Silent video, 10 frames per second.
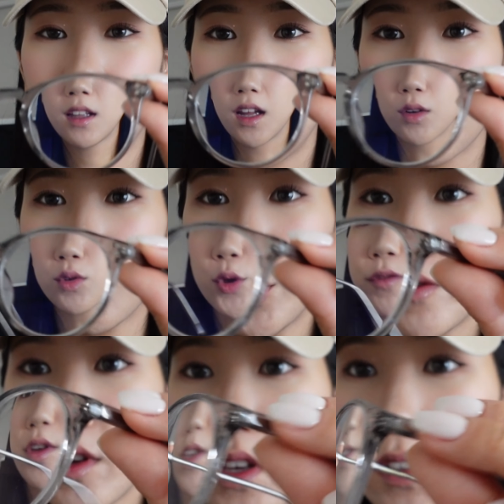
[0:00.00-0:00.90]
I don't know if
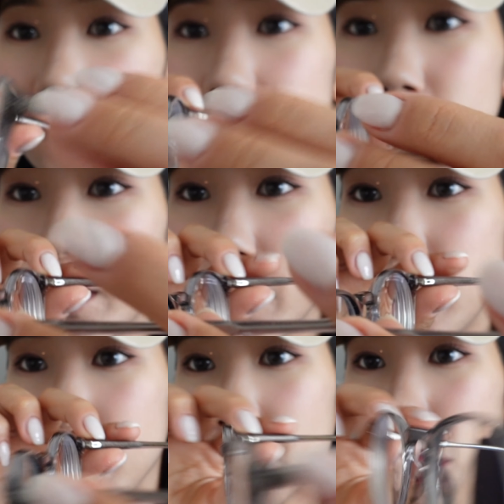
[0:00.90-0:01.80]
you can see
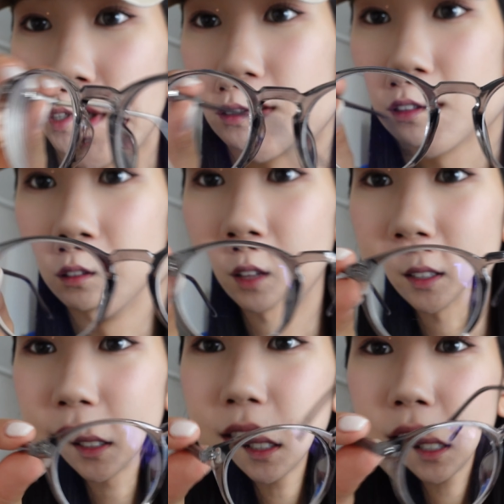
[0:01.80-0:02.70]
here, but the lenses